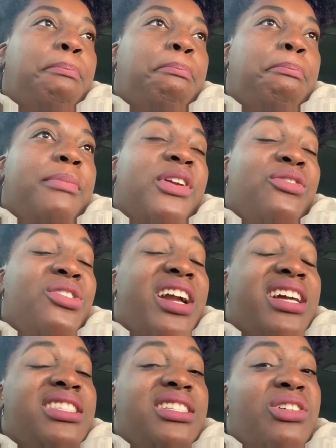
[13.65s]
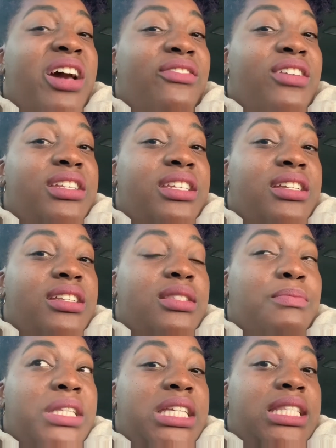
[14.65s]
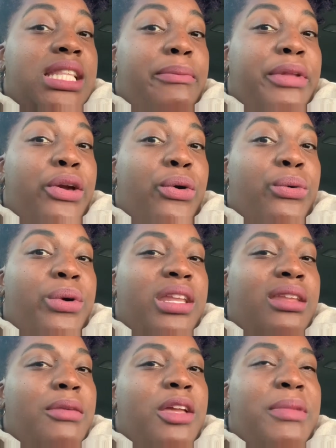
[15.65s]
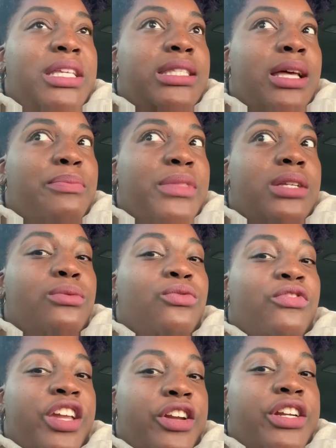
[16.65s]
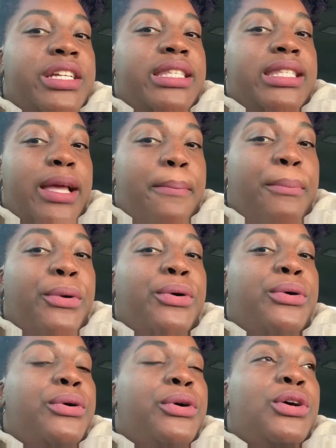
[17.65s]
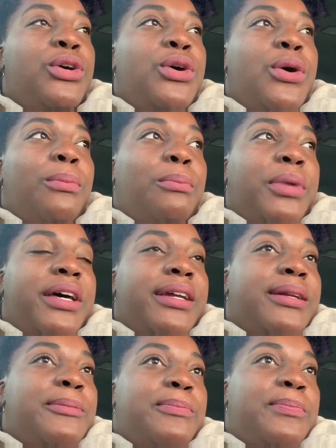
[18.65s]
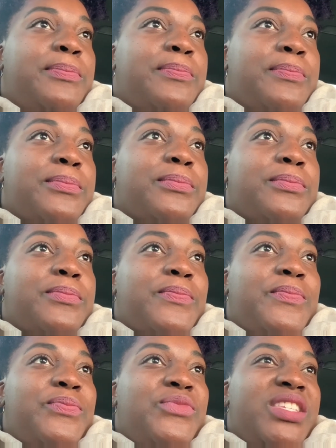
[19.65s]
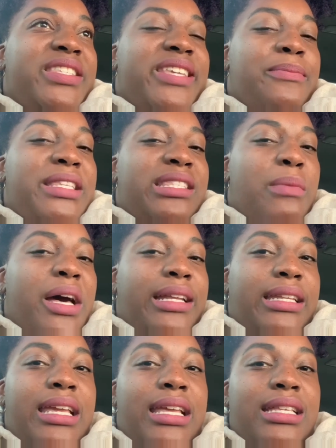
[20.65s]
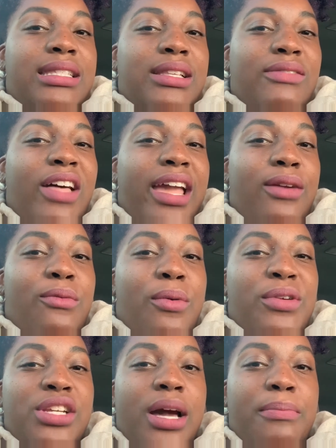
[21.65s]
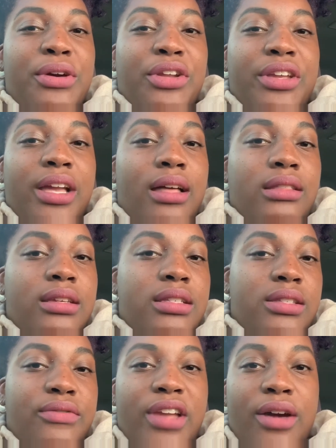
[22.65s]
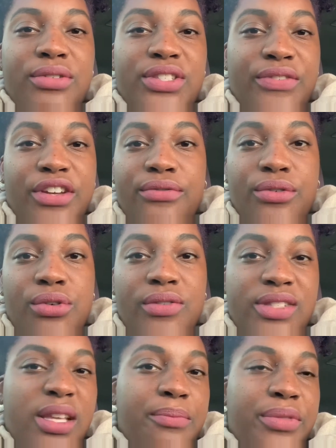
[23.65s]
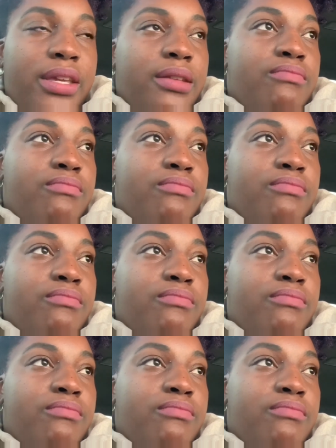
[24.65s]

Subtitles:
If you guys still have ideas, please let me know. And it could be something very simple, but just give me some ideas of like what would y'all put on y'all list if y'all was fearful of something.